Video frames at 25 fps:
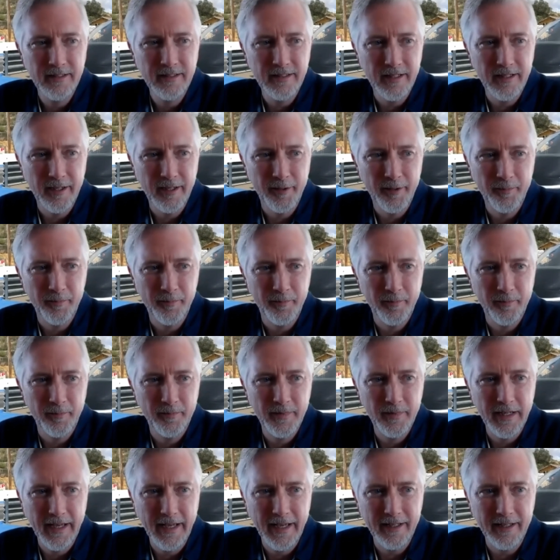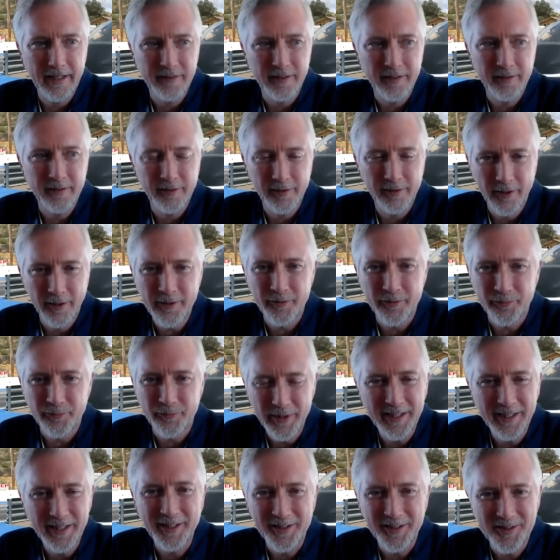and a lot of
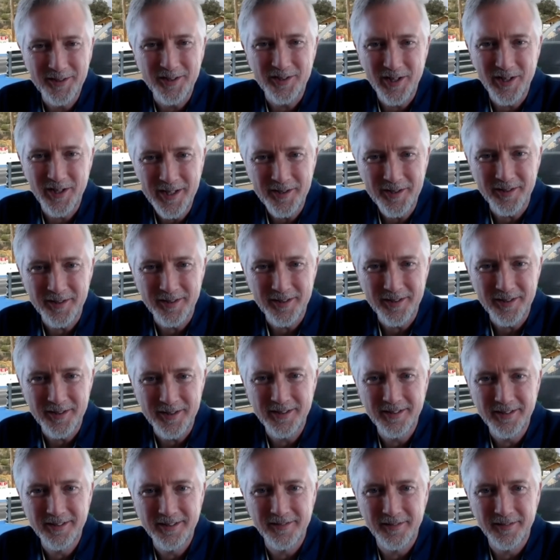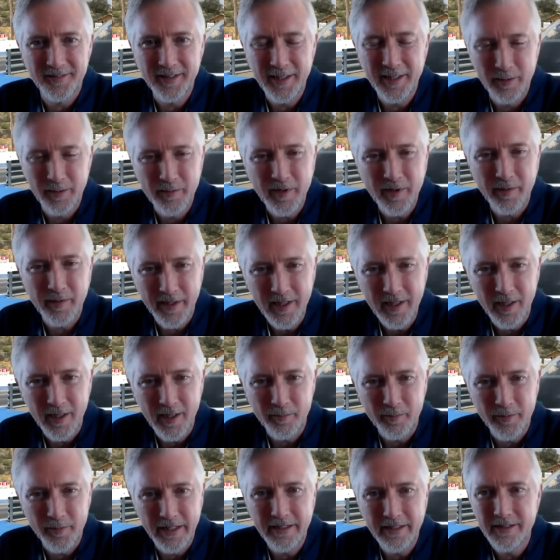really good suggestions keep coming
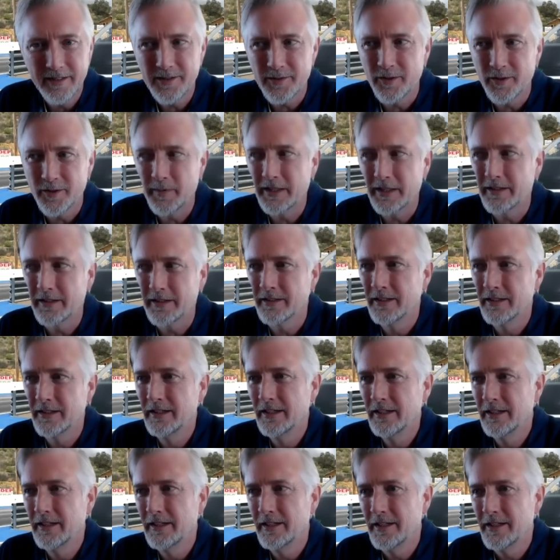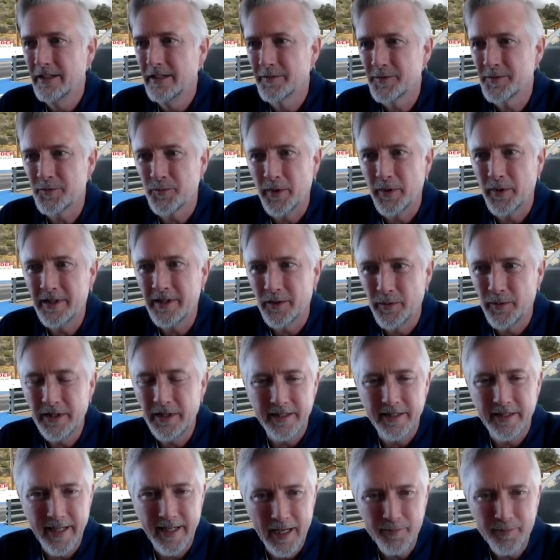up, right? So, I mean, if there's a way that we
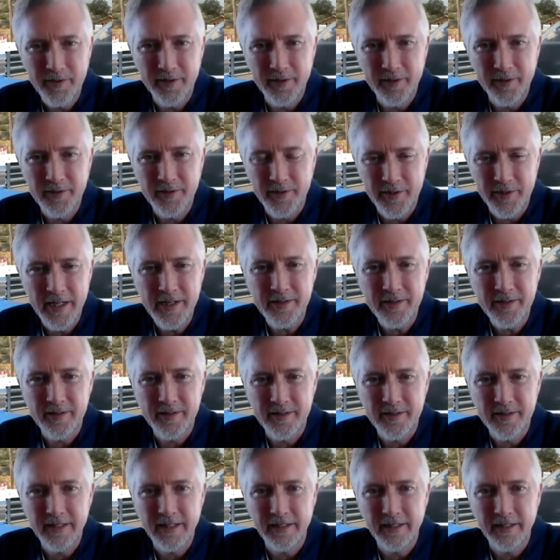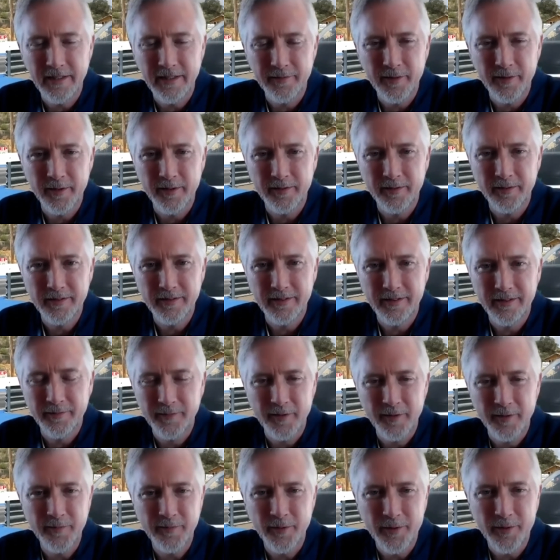could capture those suggestions and then give the
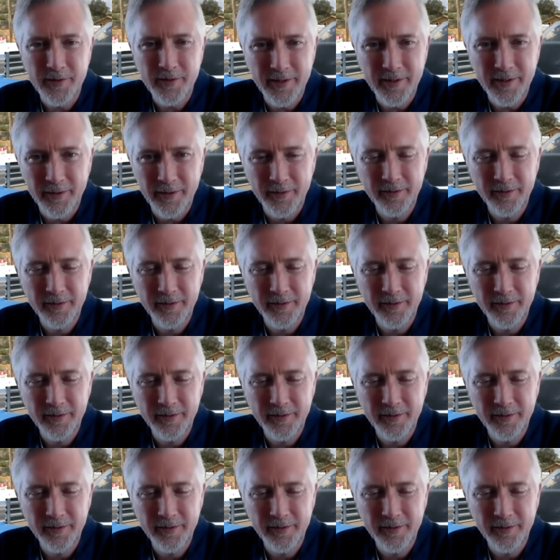folks,